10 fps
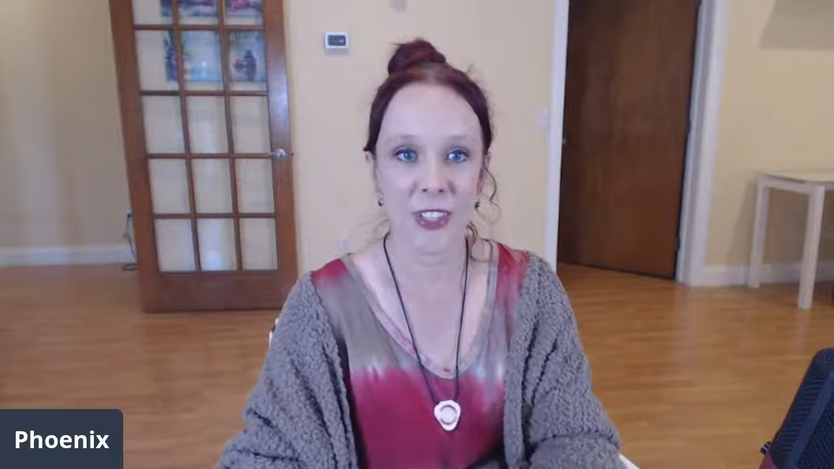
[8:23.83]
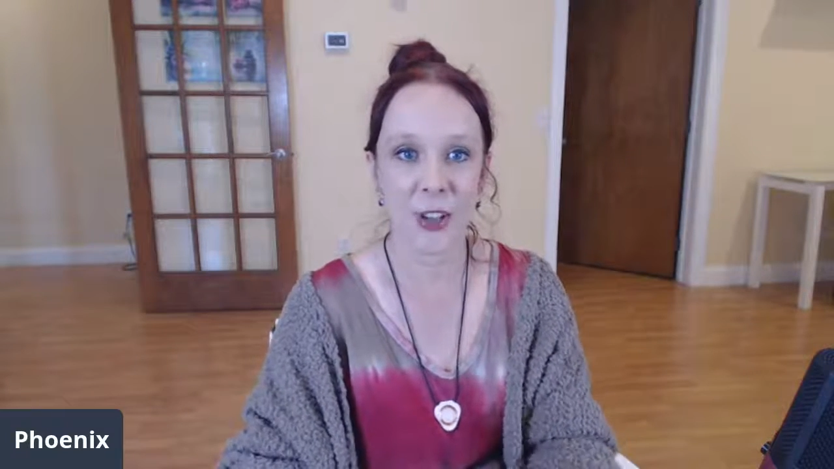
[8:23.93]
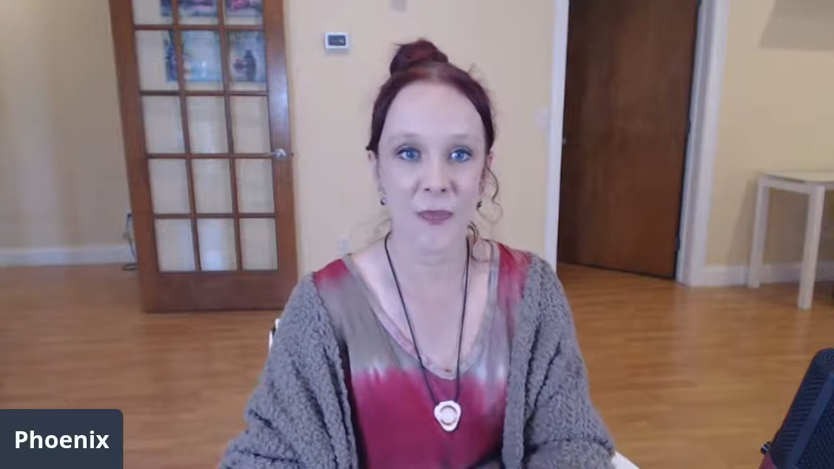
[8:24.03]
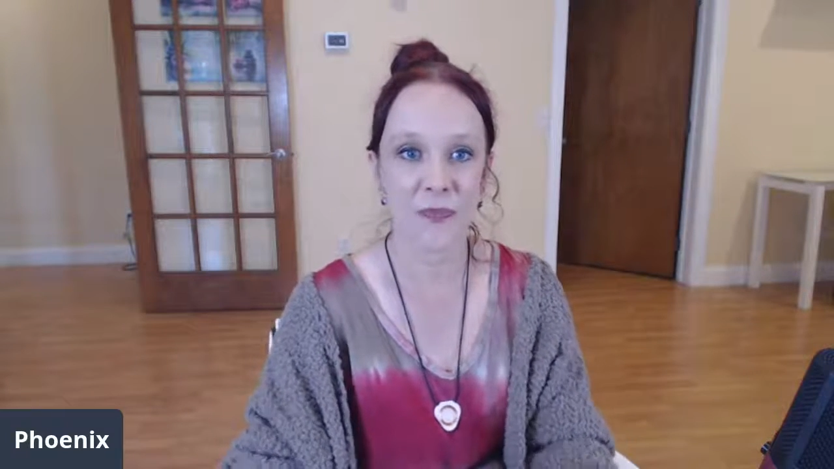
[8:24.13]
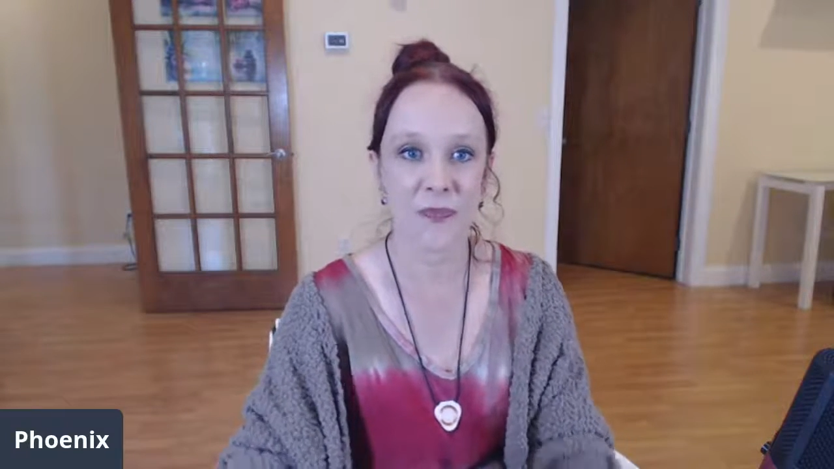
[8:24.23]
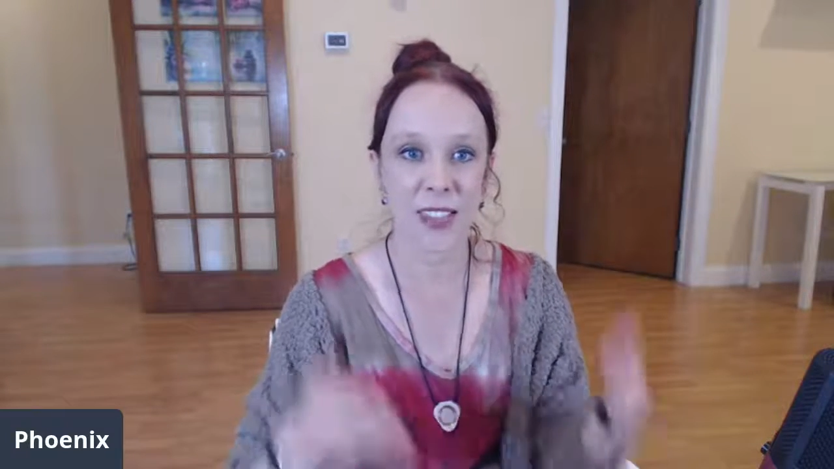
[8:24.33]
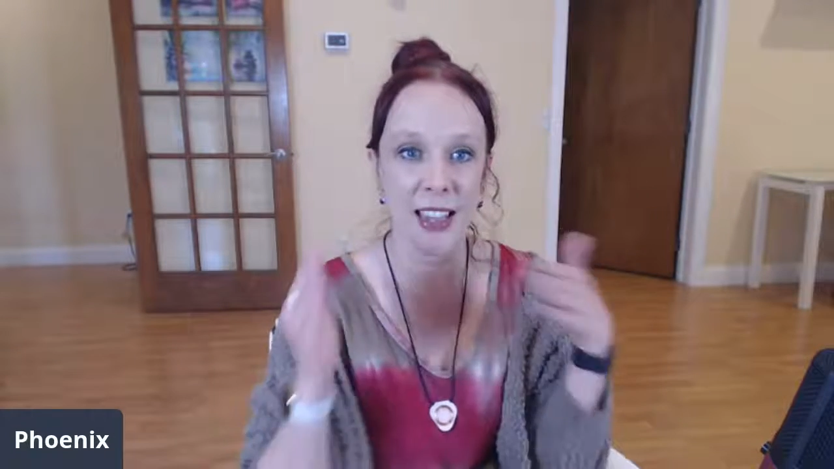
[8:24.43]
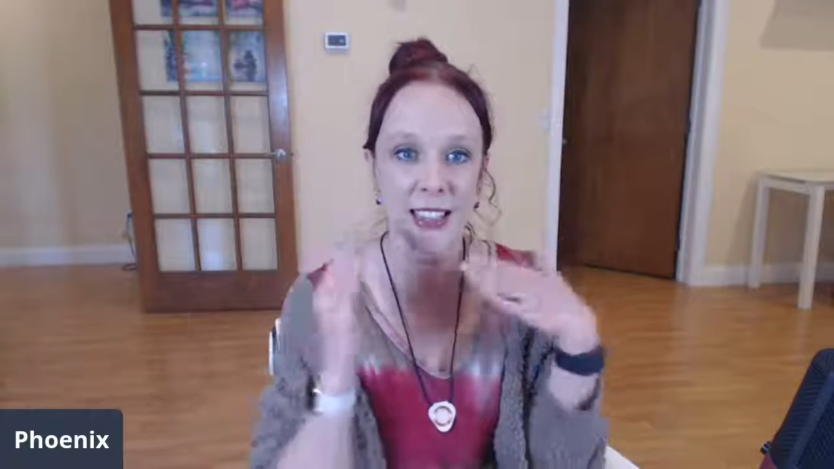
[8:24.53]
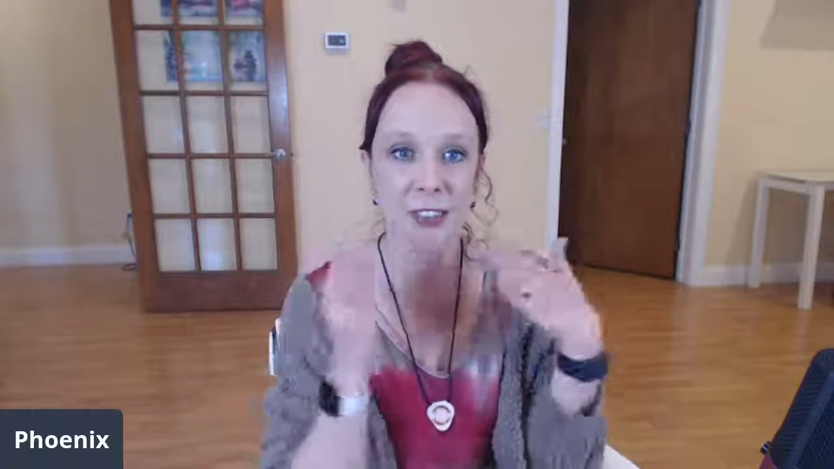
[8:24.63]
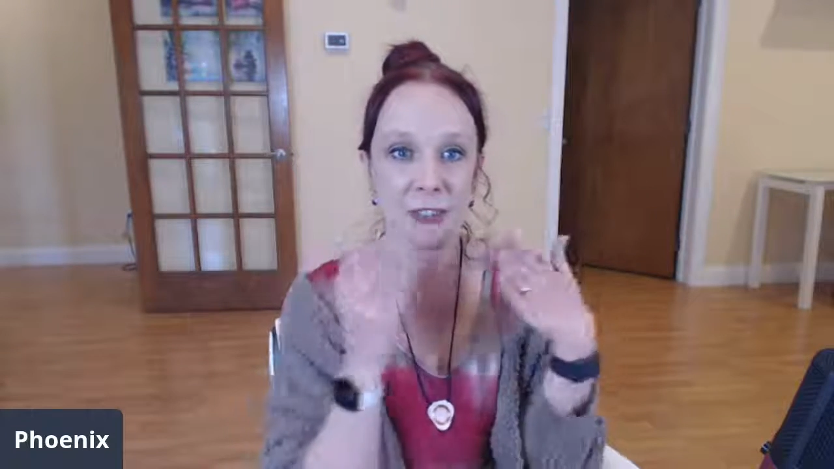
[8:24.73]
So
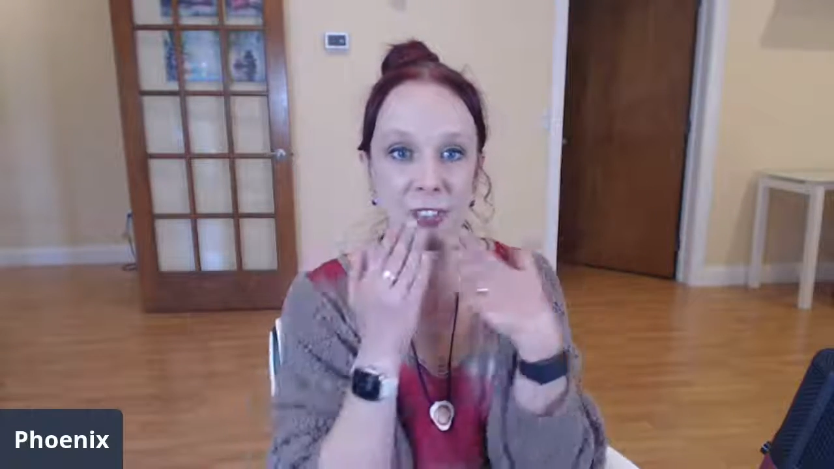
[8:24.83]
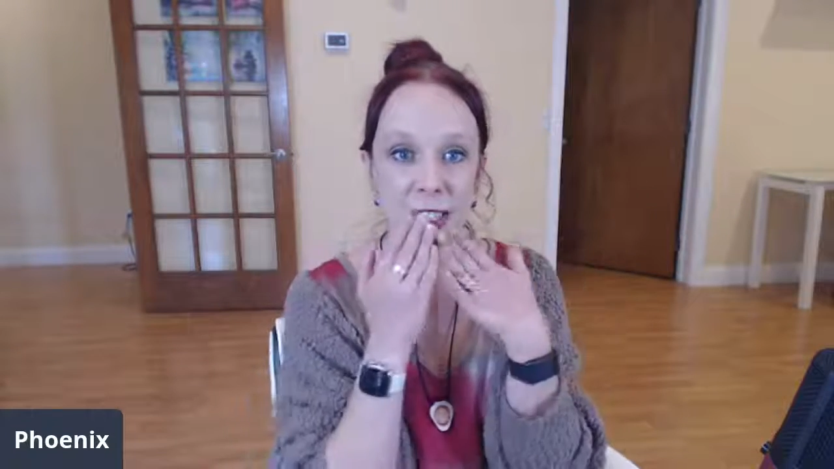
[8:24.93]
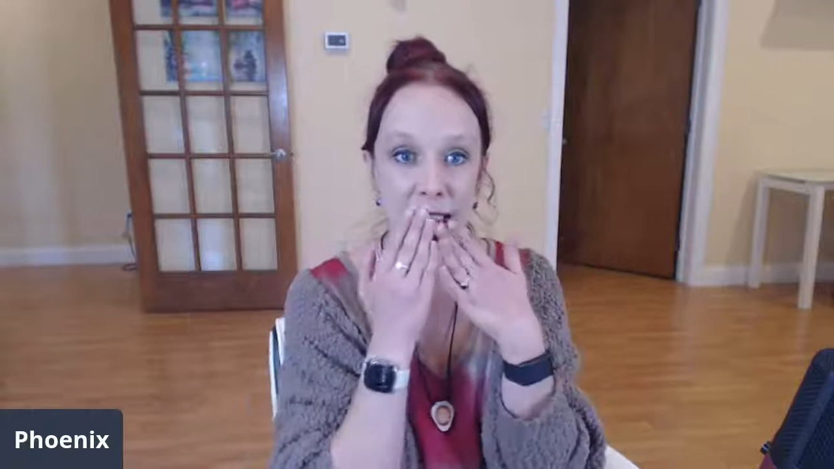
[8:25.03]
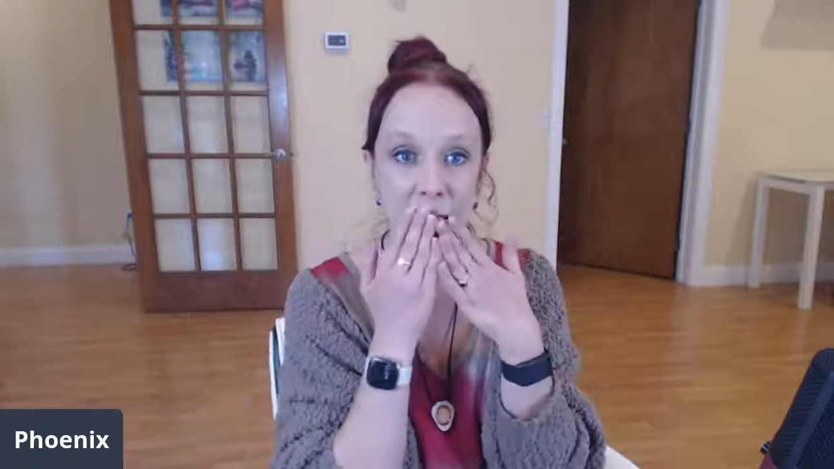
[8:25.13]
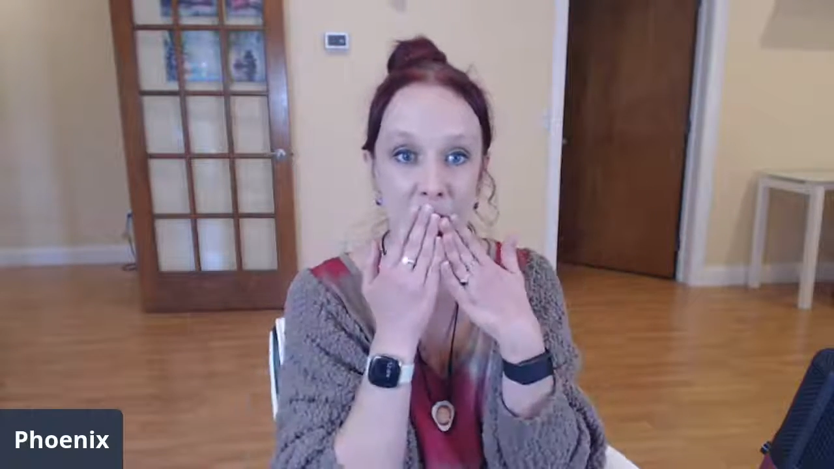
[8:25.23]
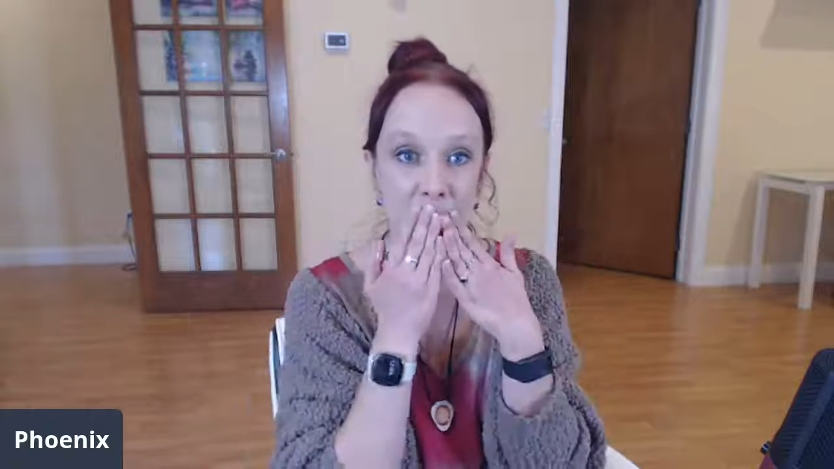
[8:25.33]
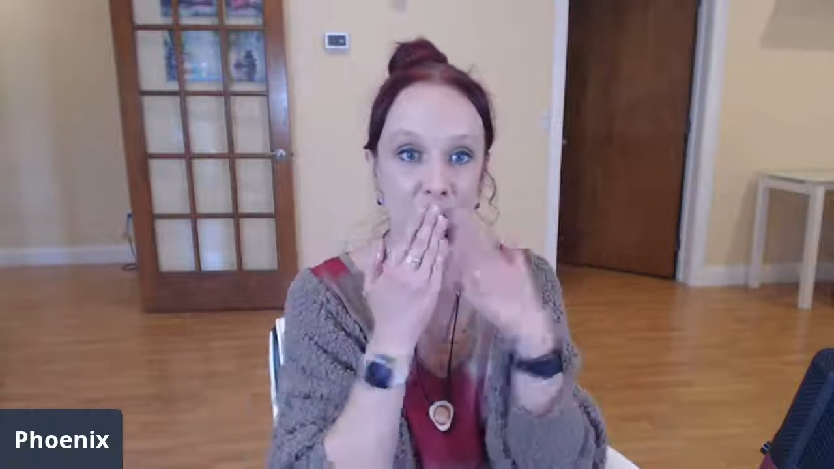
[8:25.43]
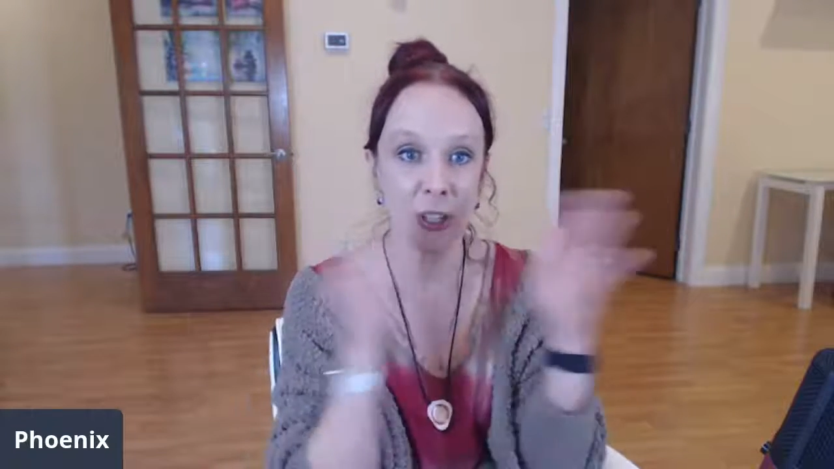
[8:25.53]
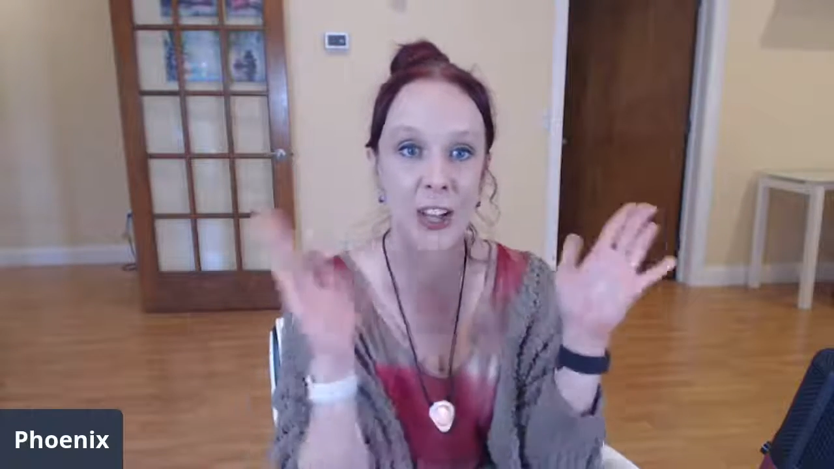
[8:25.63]
that's it for today.